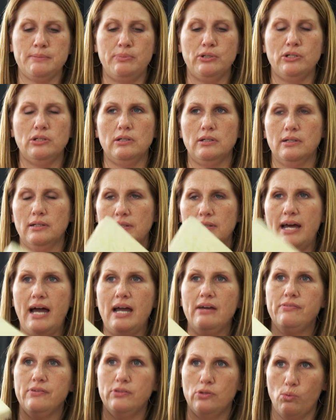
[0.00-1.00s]
book,
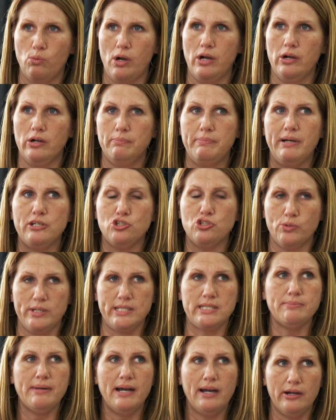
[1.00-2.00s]
Life in the Word by
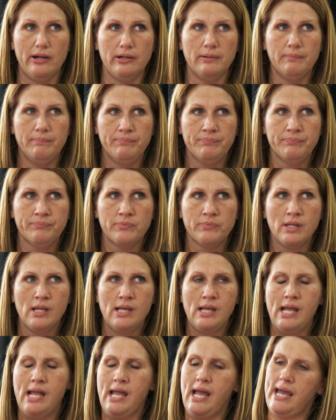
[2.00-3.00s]
Joyce Meyer.
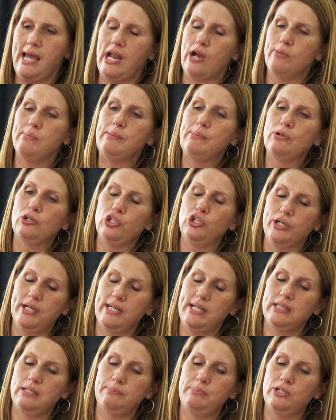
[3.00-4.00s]
And I remember
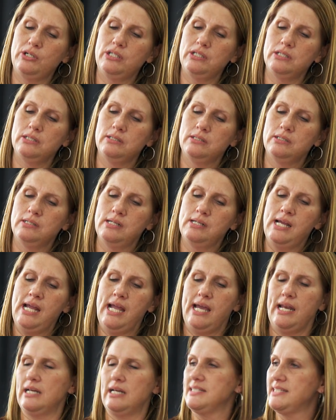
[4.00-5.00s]
looking at the book
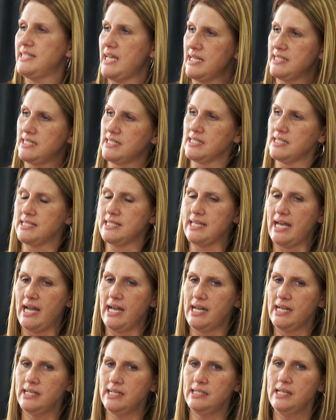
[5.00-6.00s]
and I set it to the
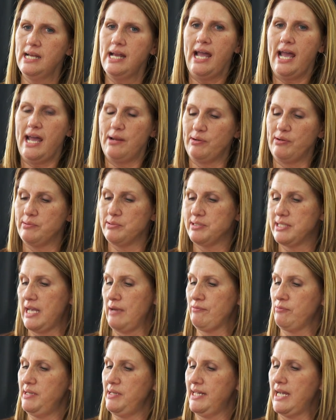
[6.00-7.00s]
side. And when it was
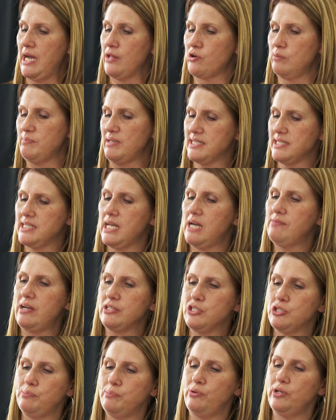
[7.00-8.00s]
time for me to gather all my stuff, I
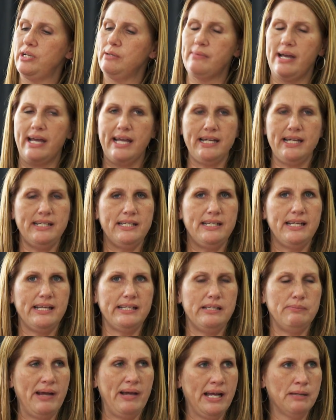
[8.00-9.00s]
put it in my handy
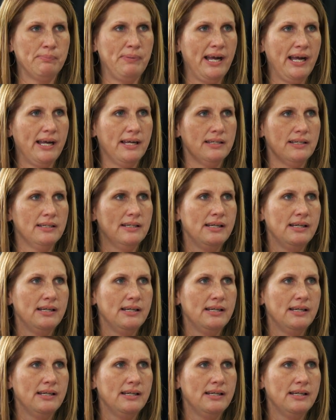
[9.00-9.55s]
dandy backpack.